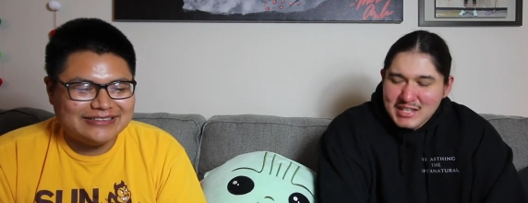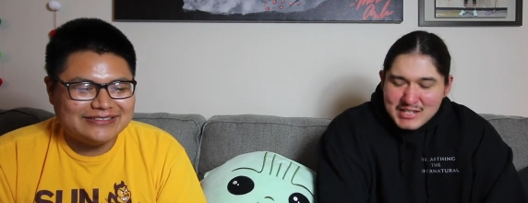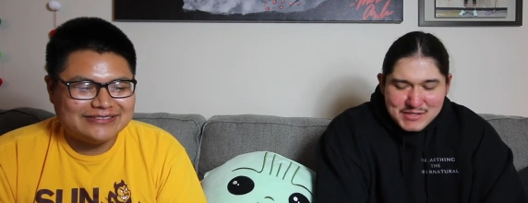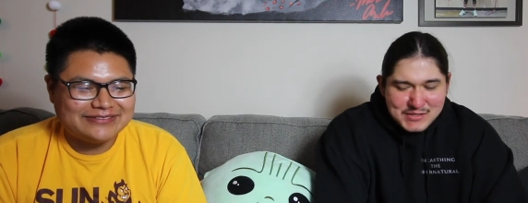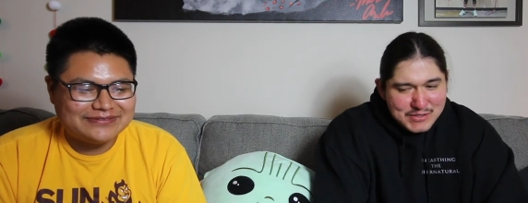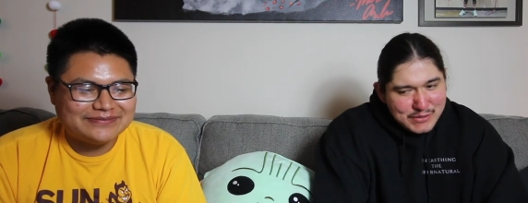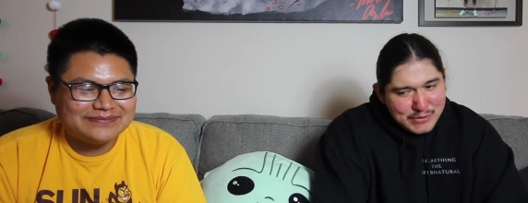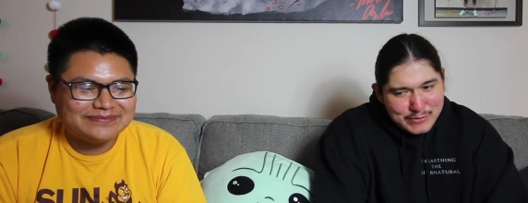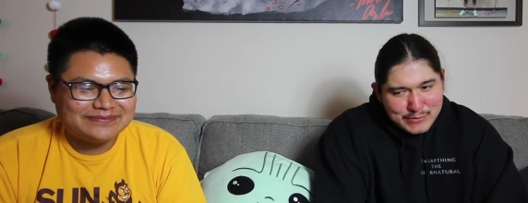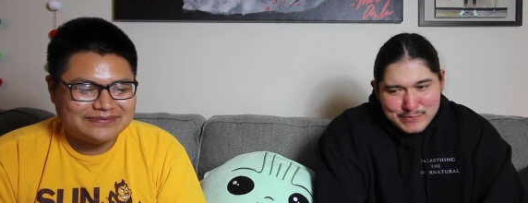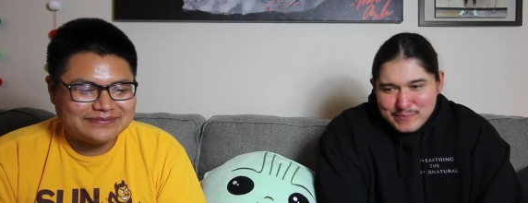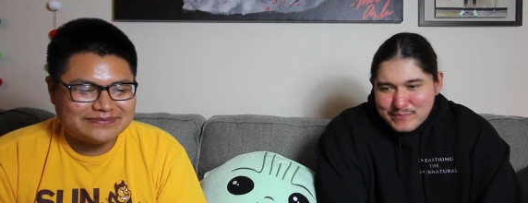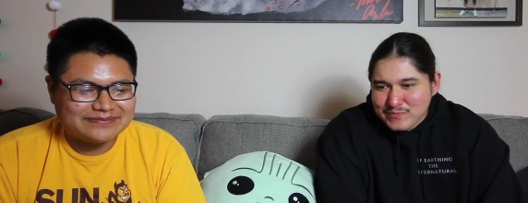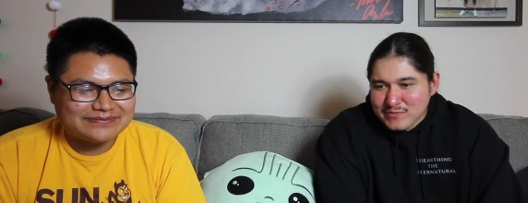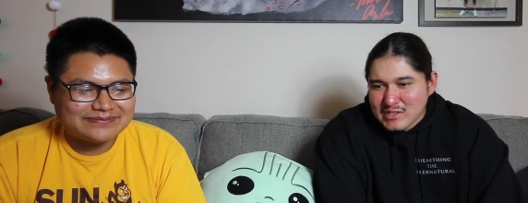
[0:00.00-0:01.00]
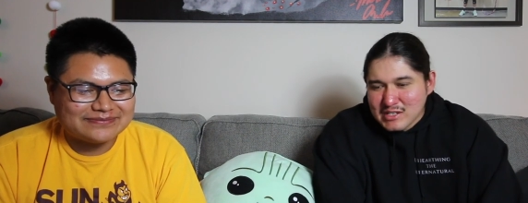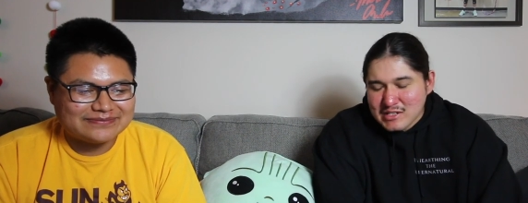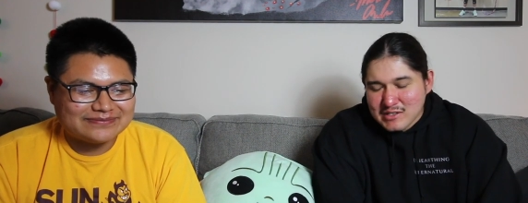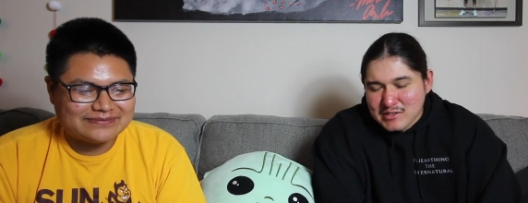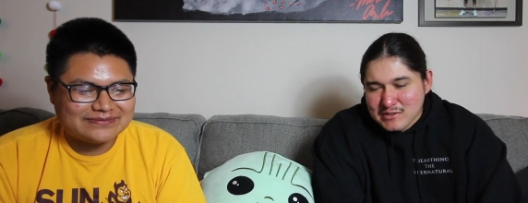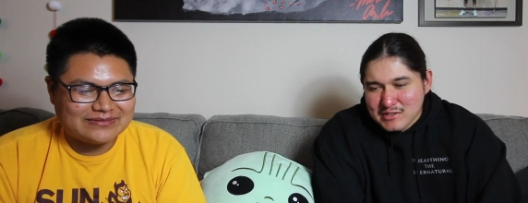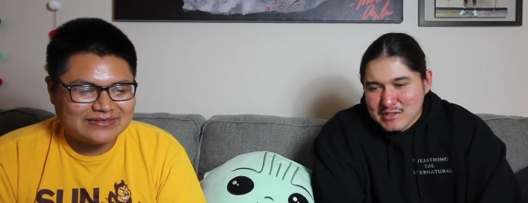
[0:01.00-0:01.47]
Speaker 1: So you
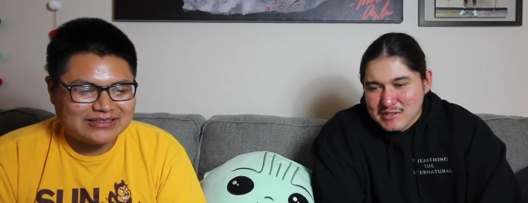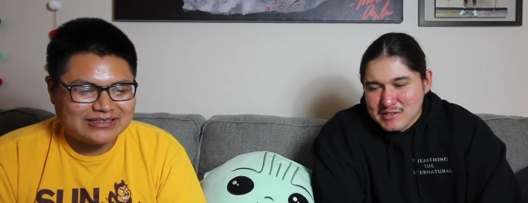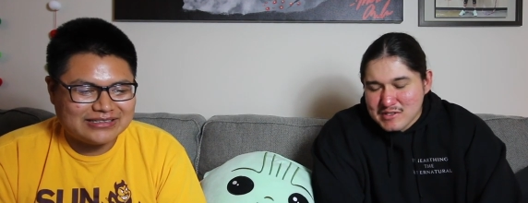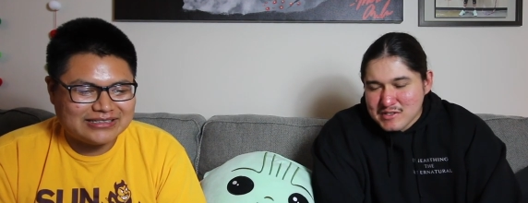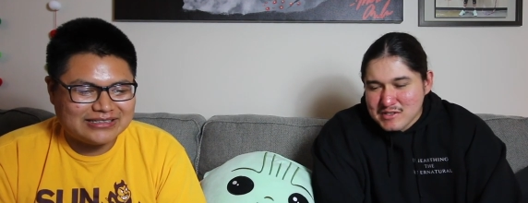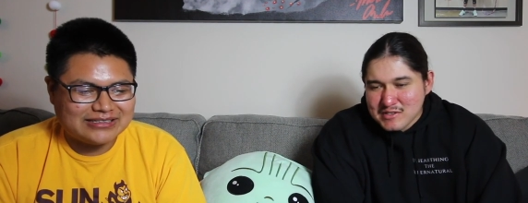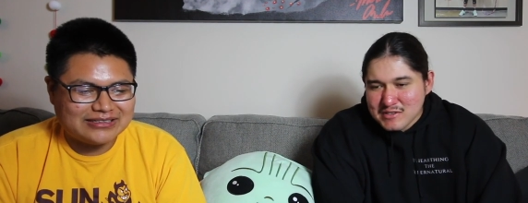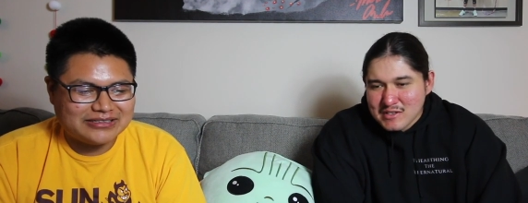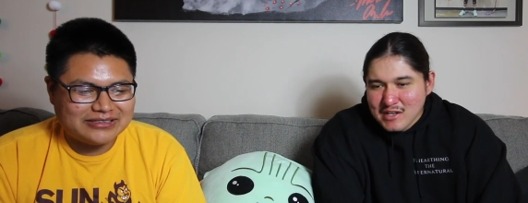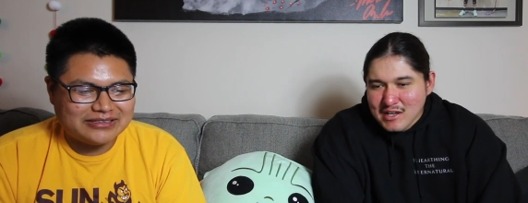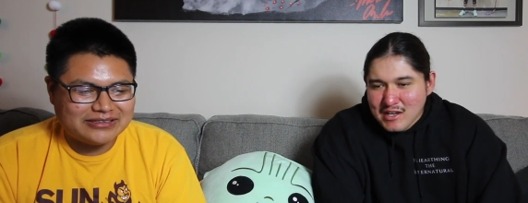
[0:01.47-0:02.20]
know, let's just